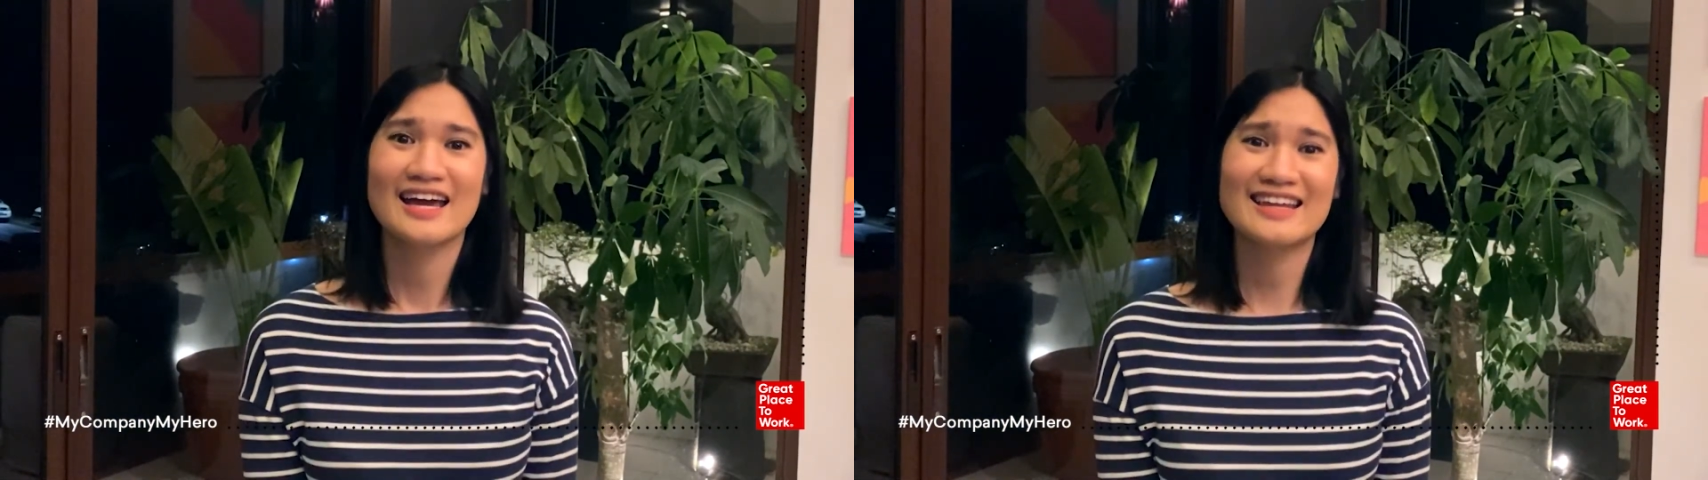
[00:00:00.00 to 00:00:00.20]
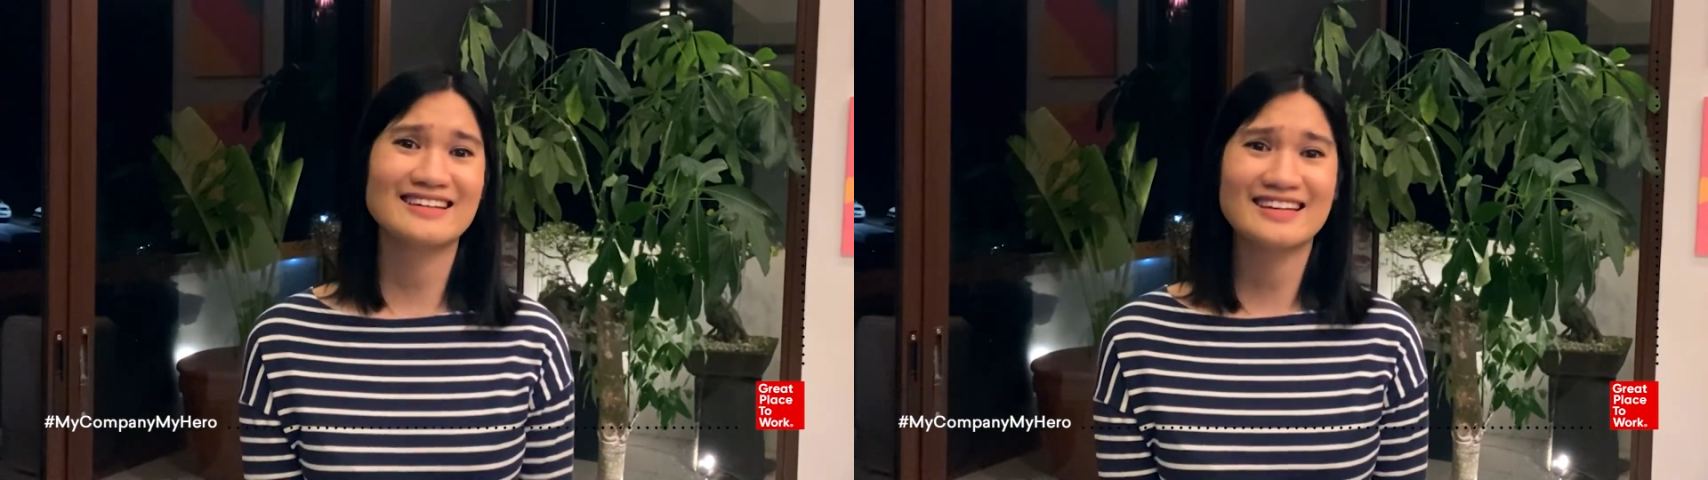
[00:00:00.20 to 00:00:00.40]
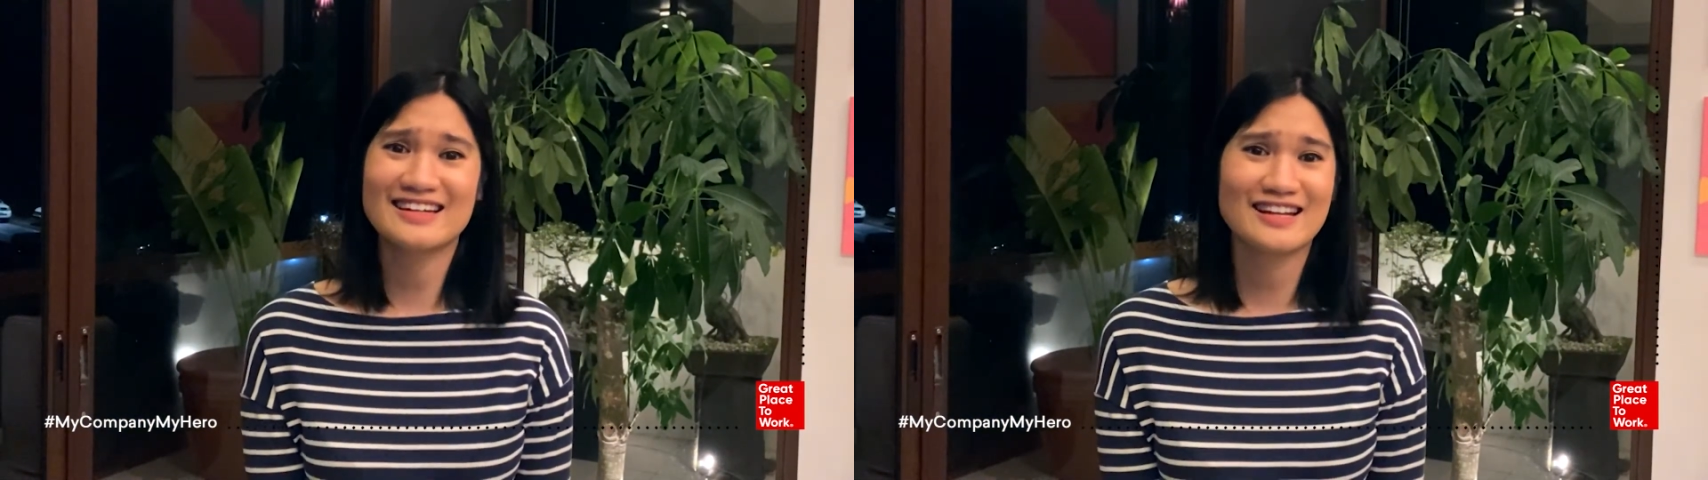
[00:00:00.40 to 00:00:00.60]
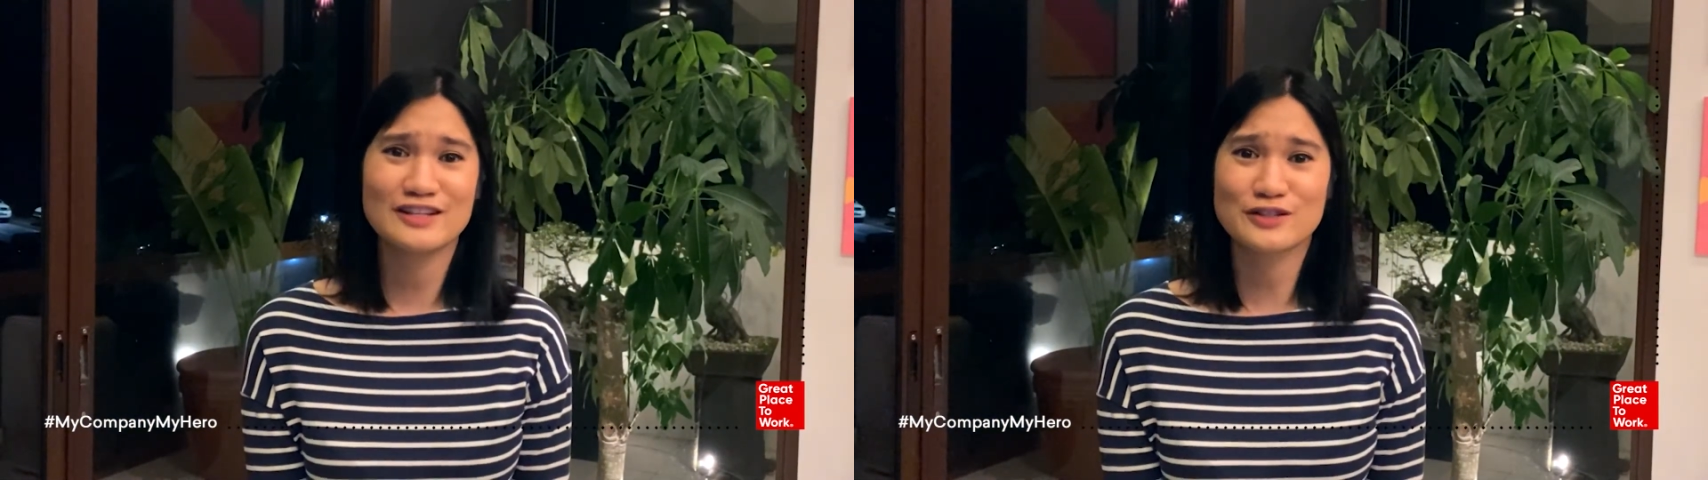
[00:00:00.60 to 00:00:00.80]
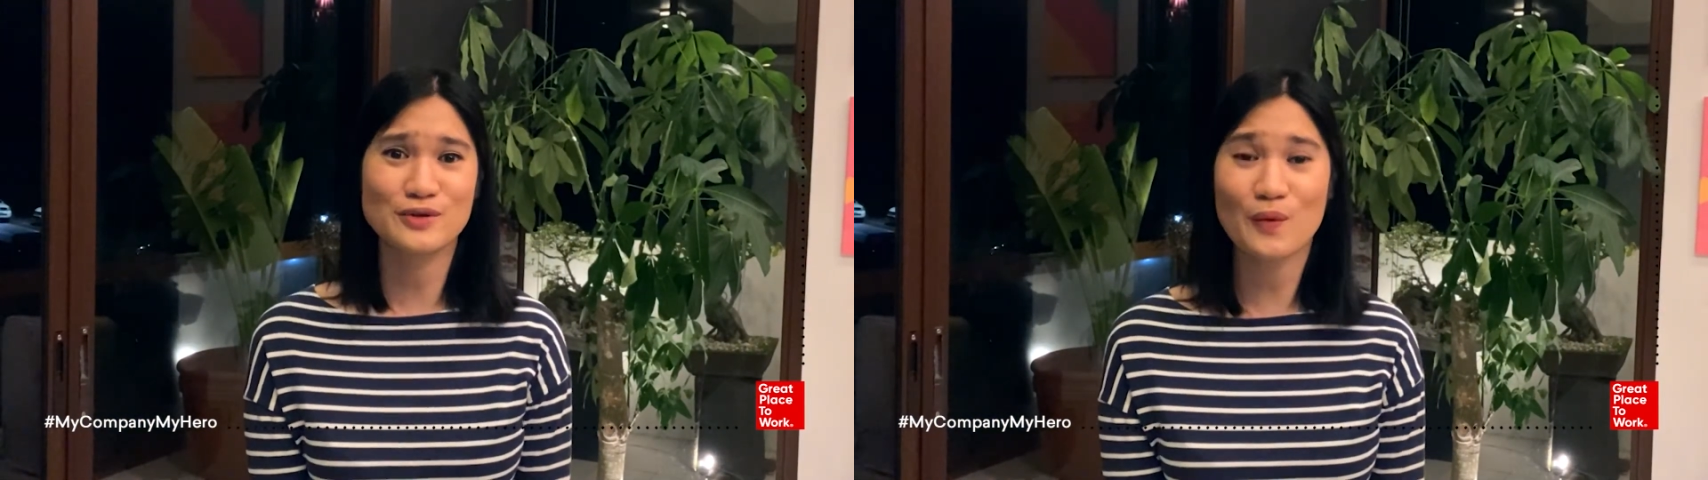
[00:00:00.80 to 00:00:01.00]
Indeed, it
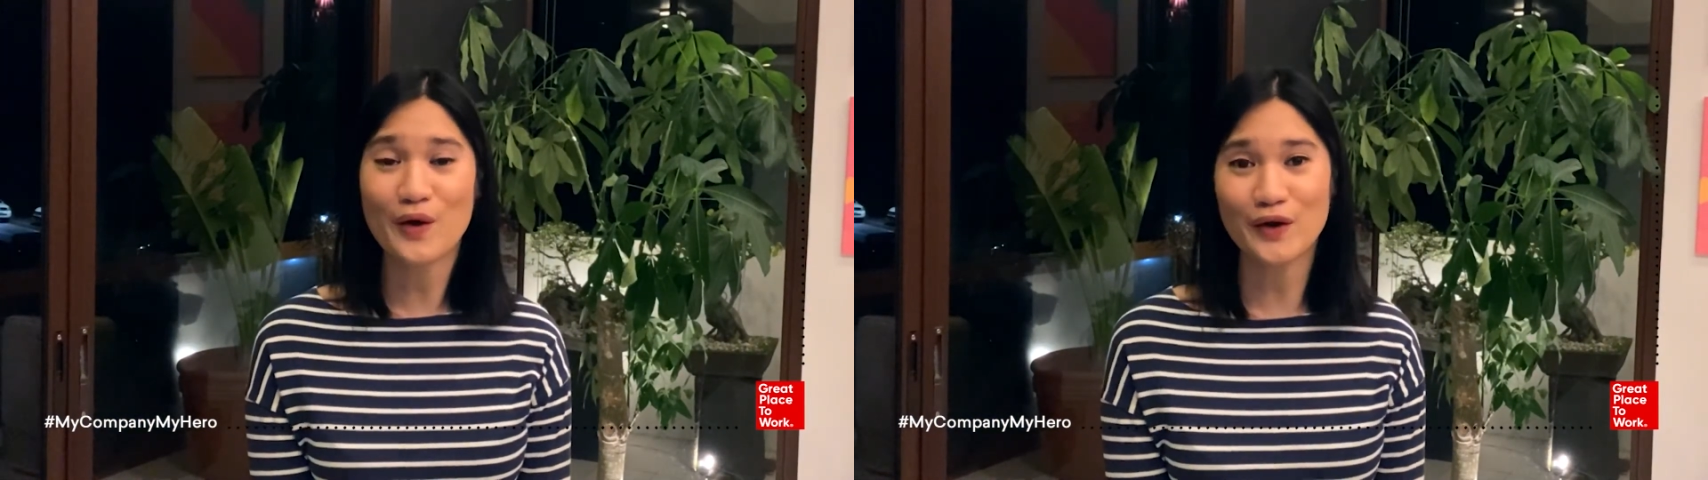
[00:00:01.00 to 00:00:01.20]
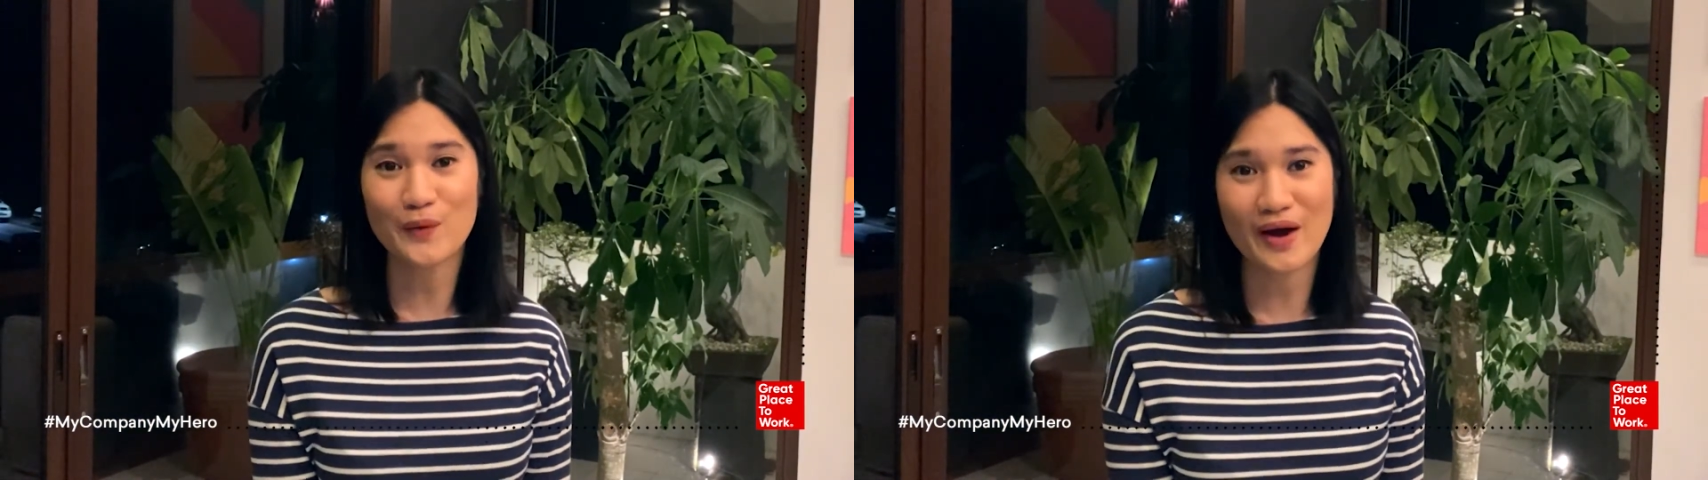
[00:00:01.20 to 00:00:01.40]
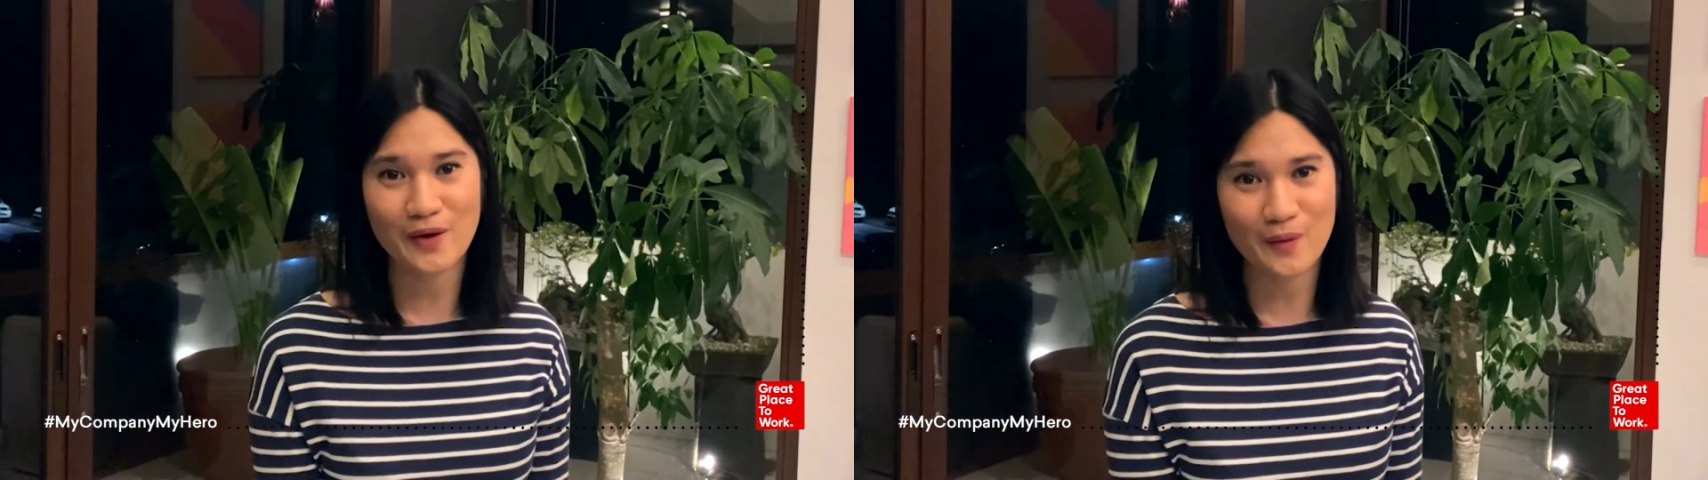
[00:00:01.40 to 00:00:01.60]
is no wonder why